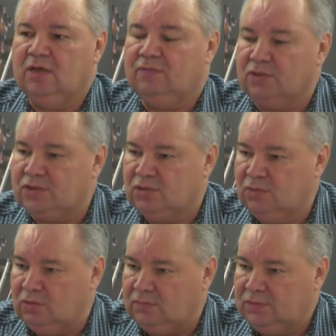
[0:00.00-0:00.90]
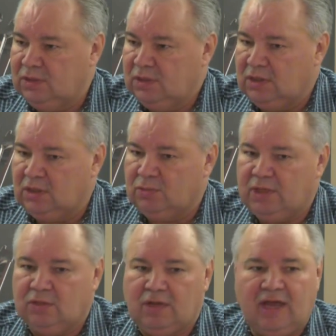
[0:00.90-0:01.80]
for school, get
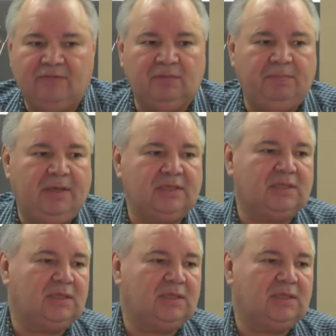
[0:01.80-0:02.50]
ready to have the best